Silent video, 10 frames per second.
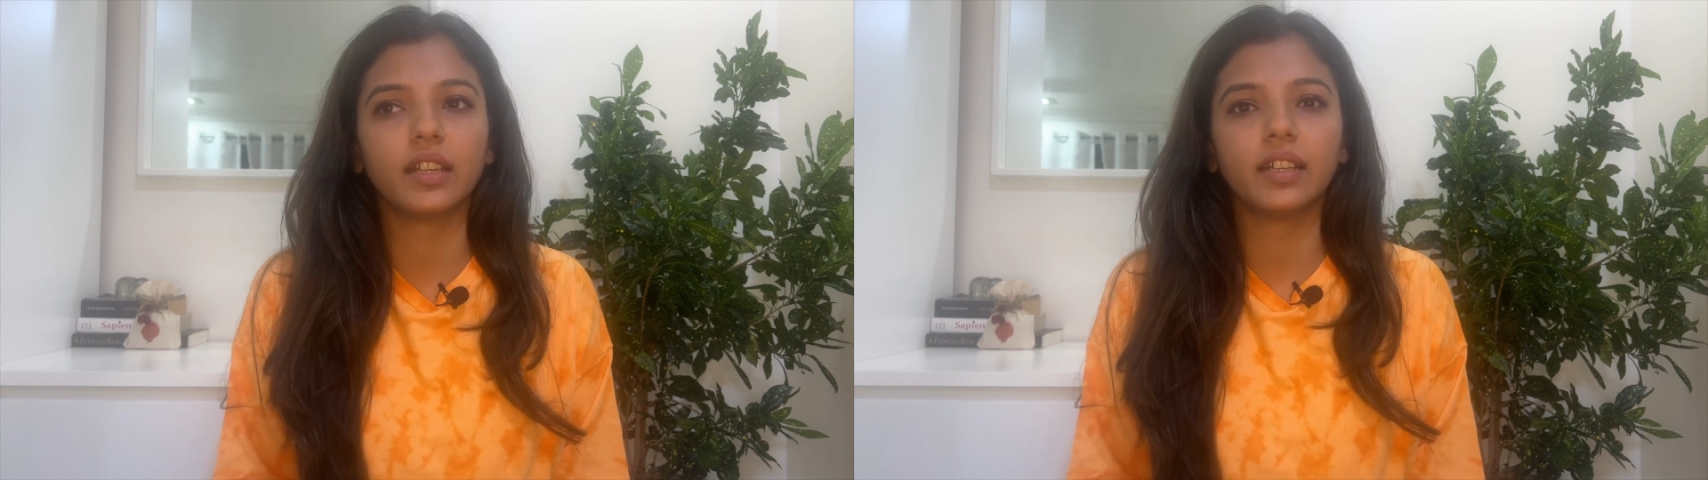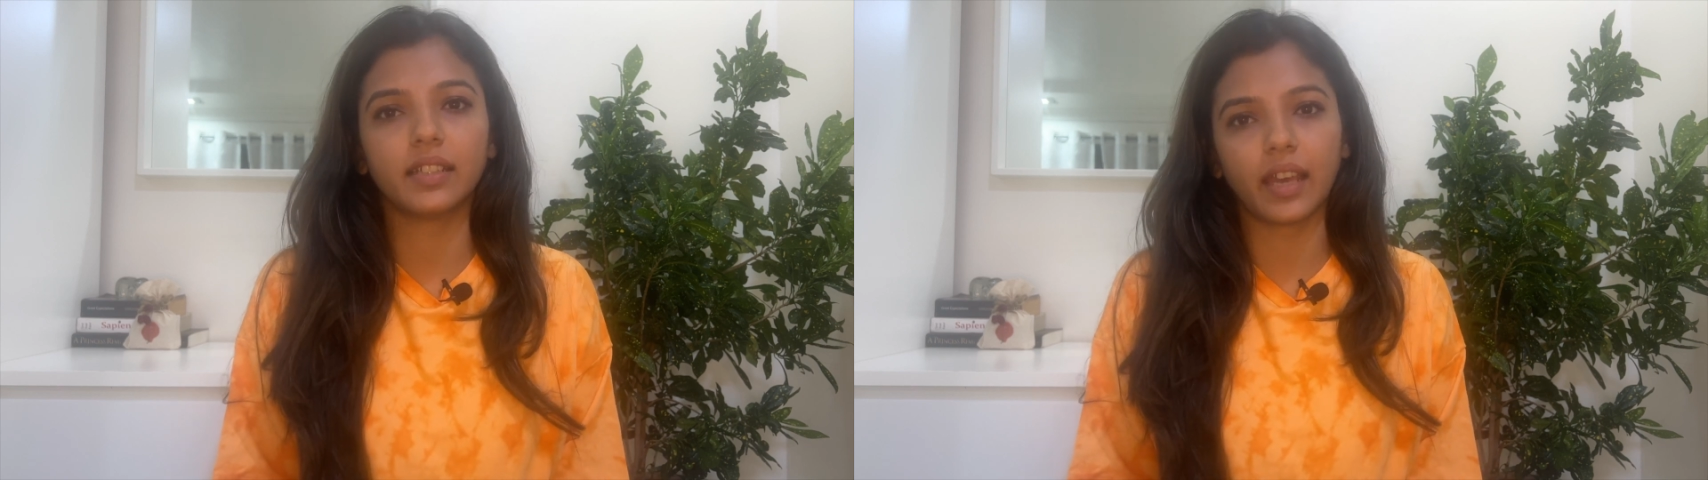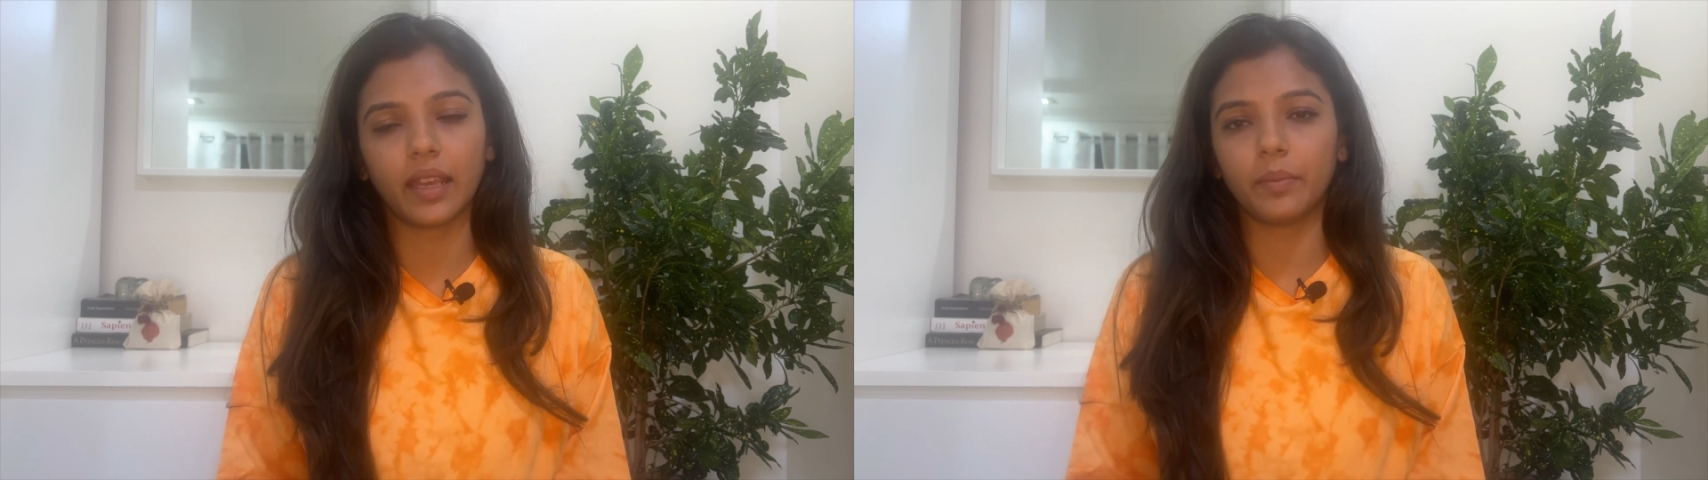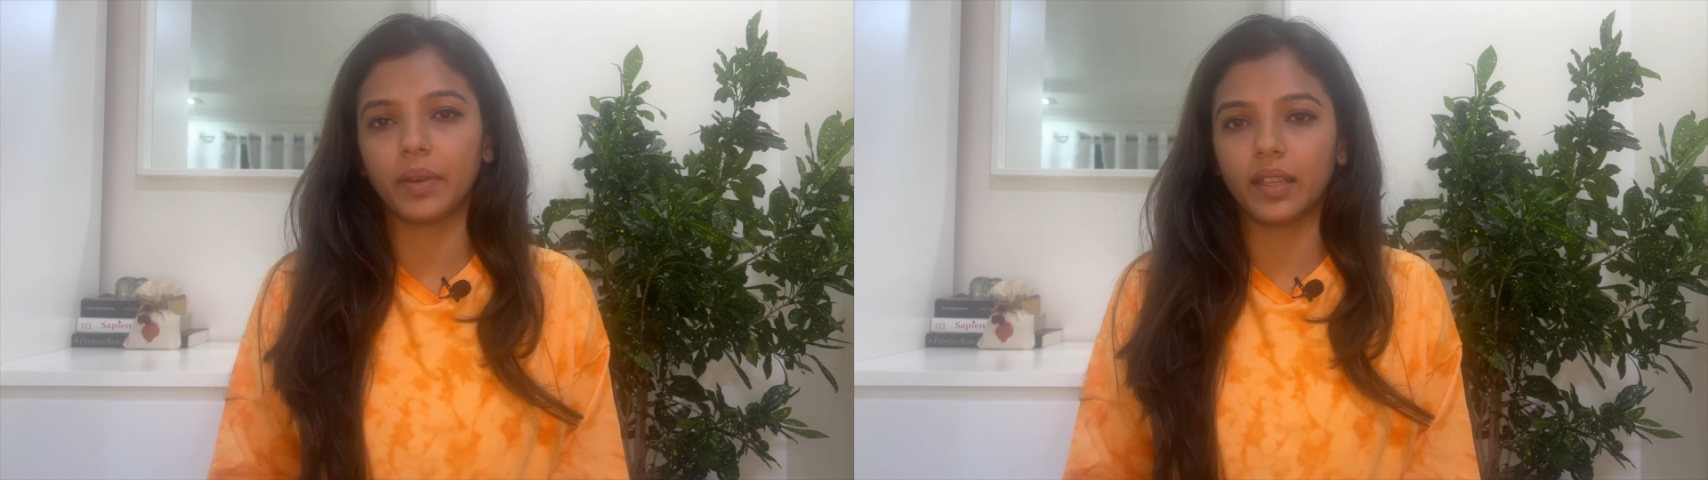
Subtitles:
their time